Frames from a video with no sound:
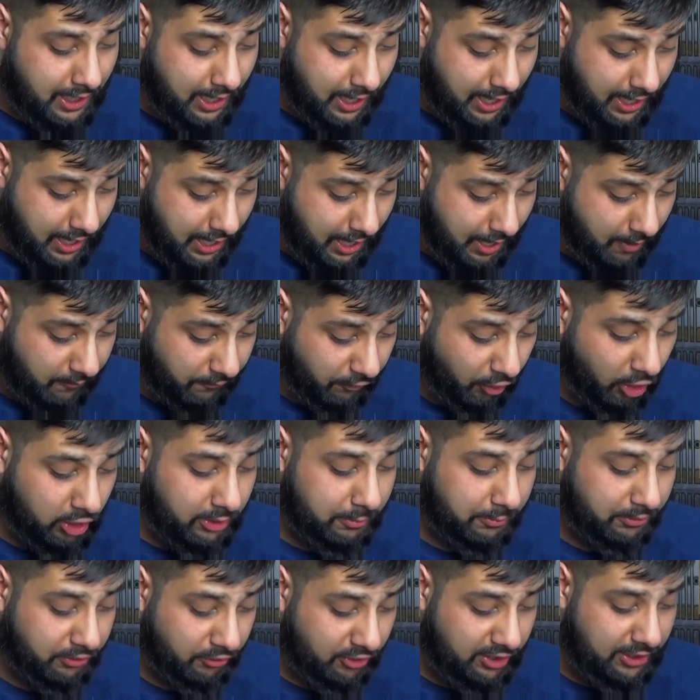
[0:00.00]

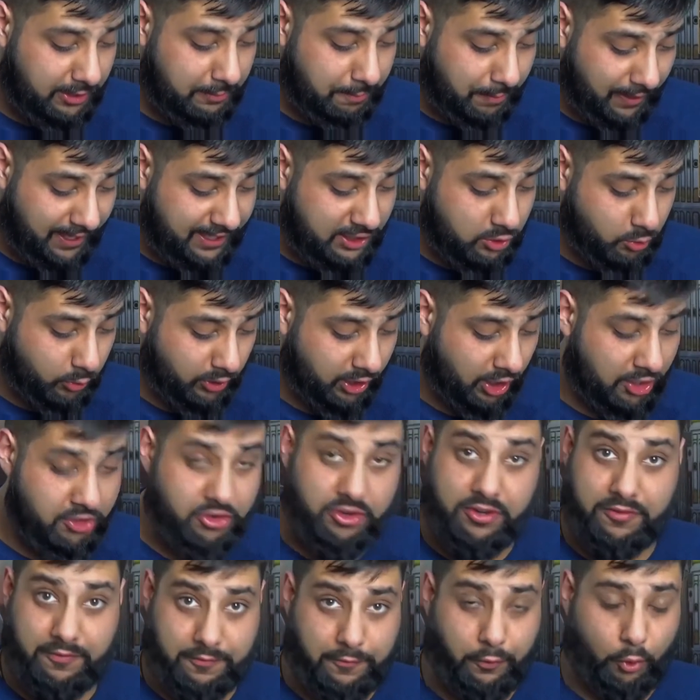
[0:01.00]
volume 3, page
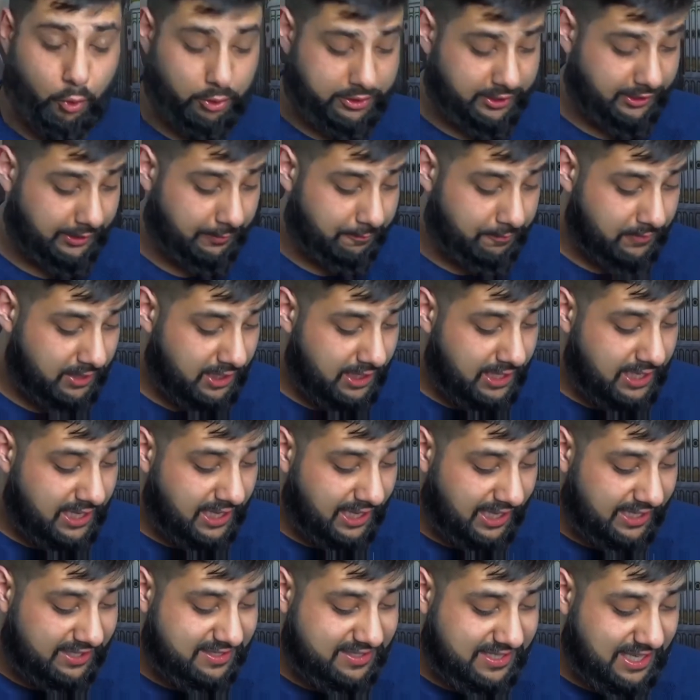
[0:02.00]
140.
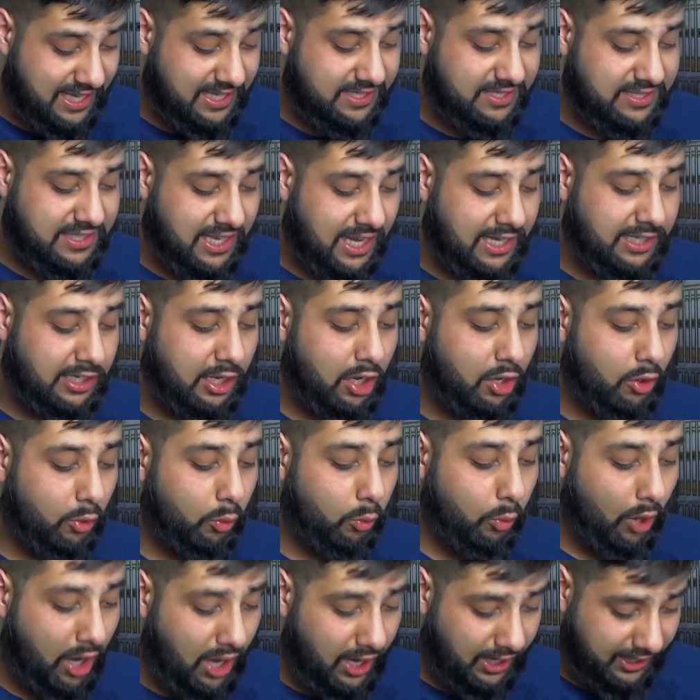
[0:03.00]
It says that
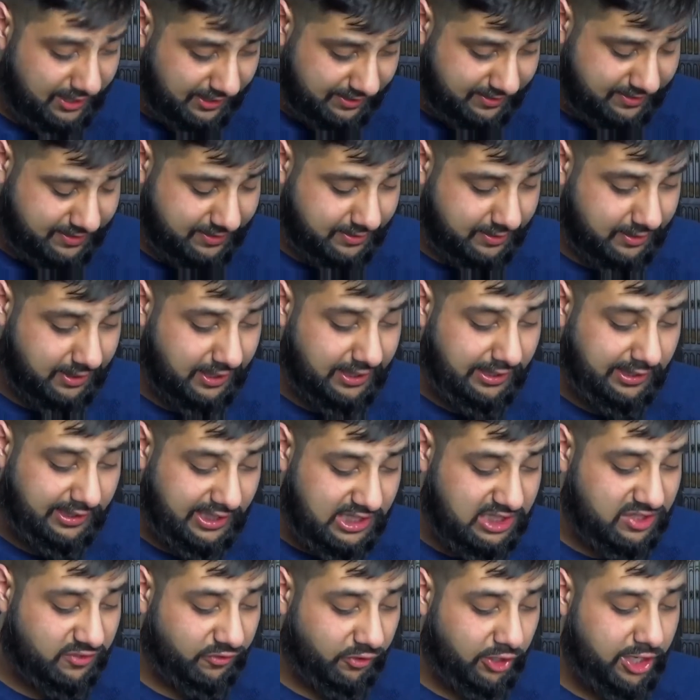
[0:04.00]
waris in
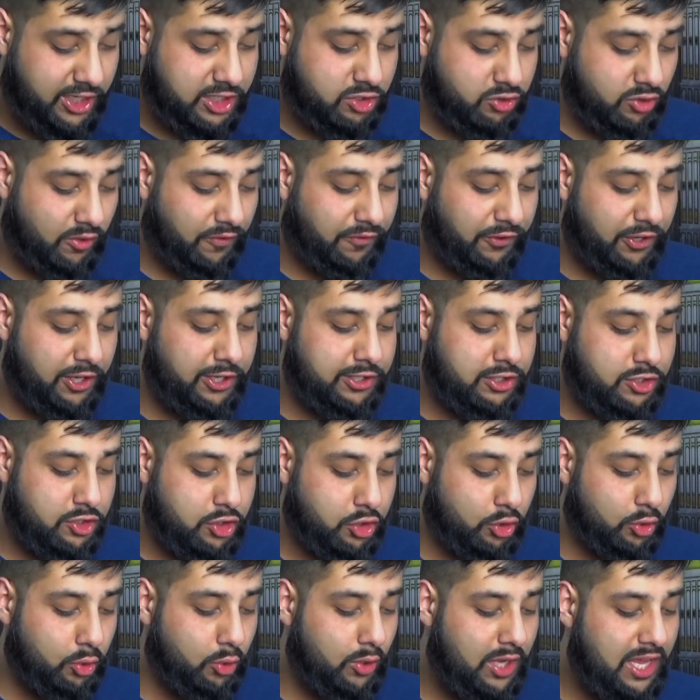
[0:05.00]
this verse refers
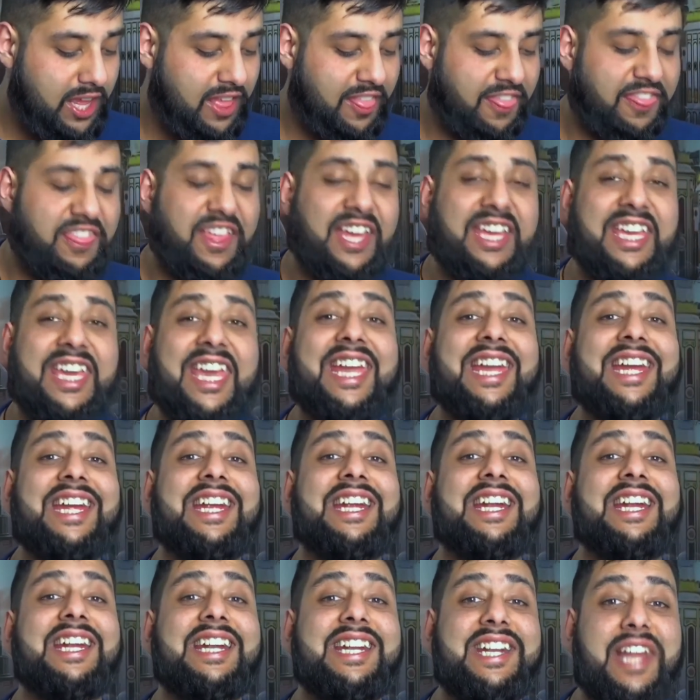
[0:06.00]
to the
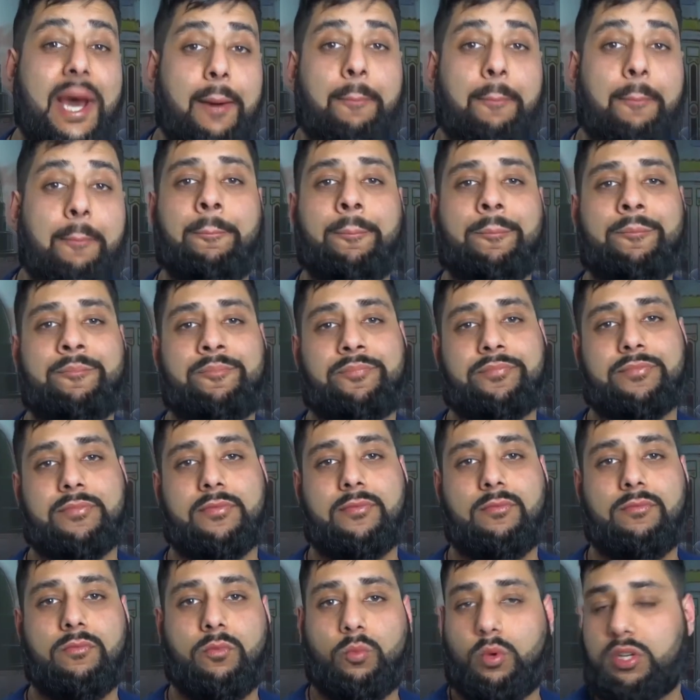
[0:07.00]
kingdom.
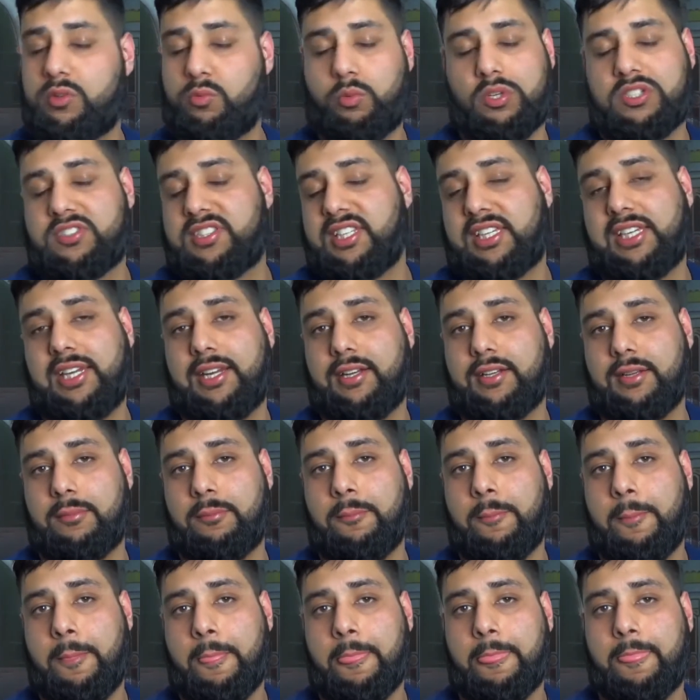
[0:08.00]
What's the
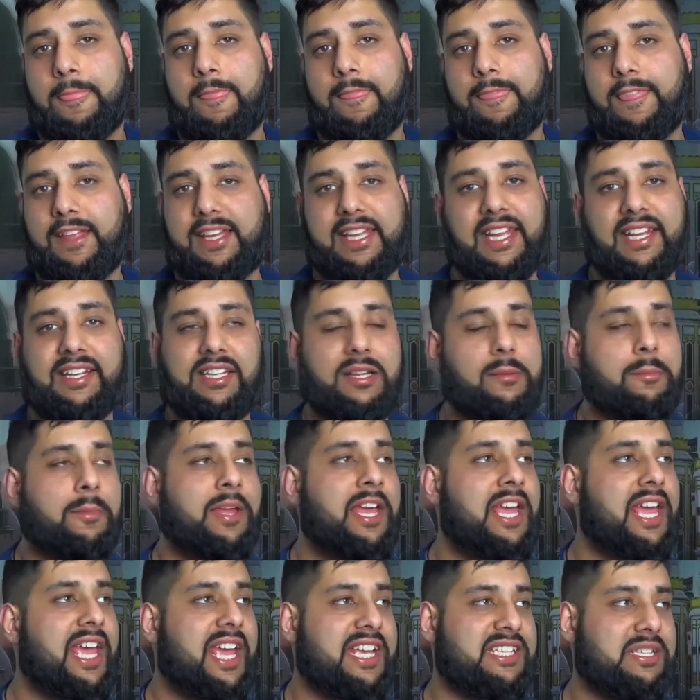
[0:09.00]
kingdom? The kingdom
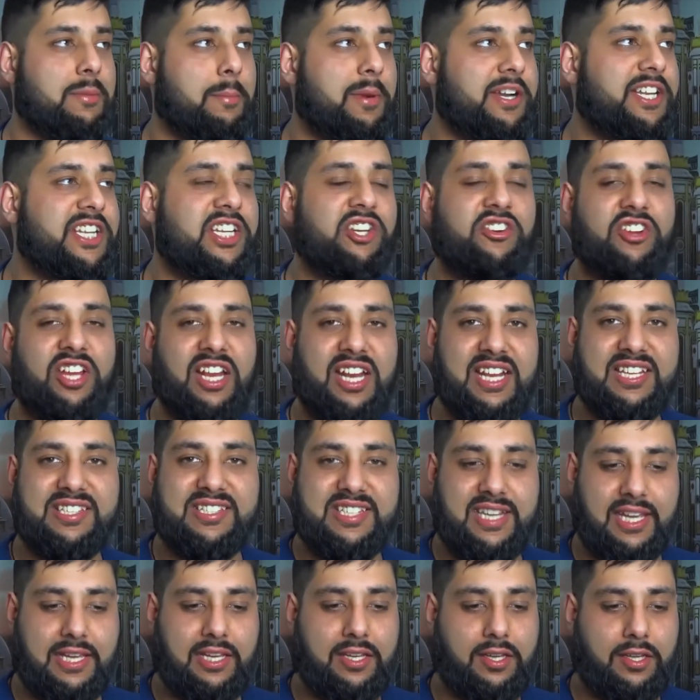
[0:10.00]
is a
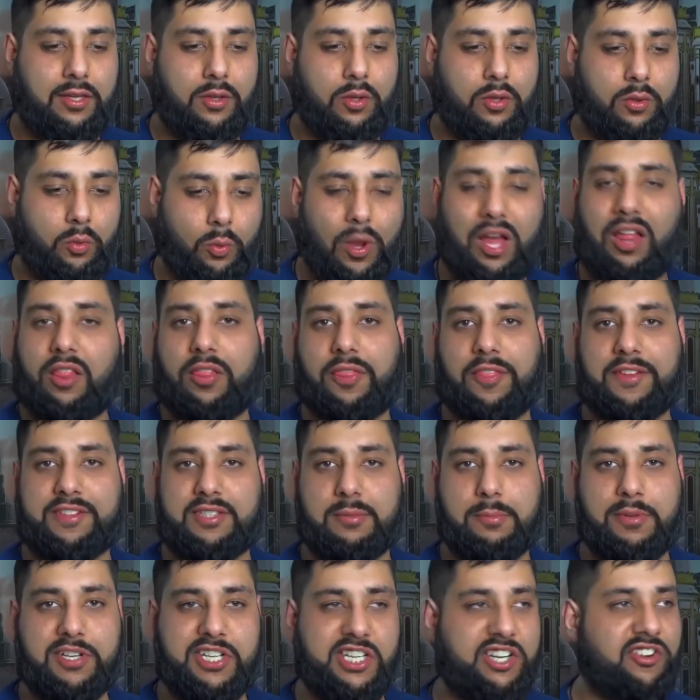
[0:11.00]
materialistic wealth. It's
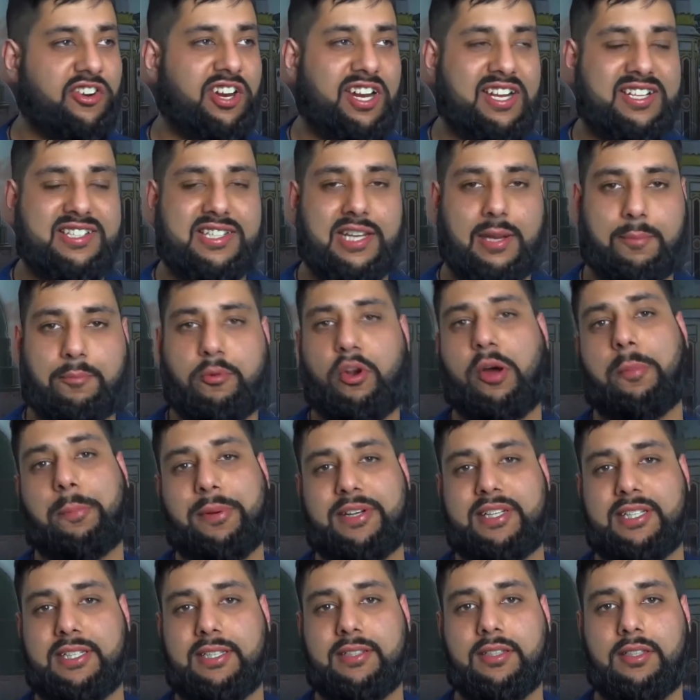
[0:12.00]
a materialistic
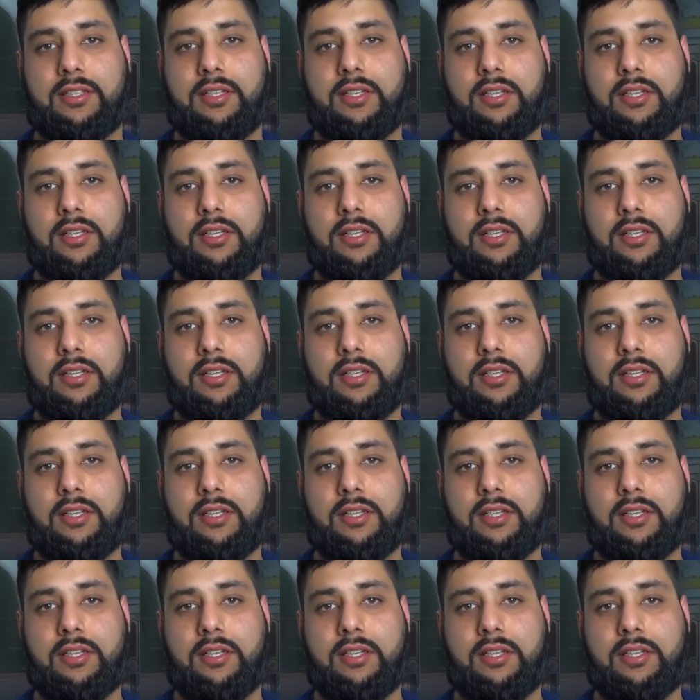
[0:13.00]
property.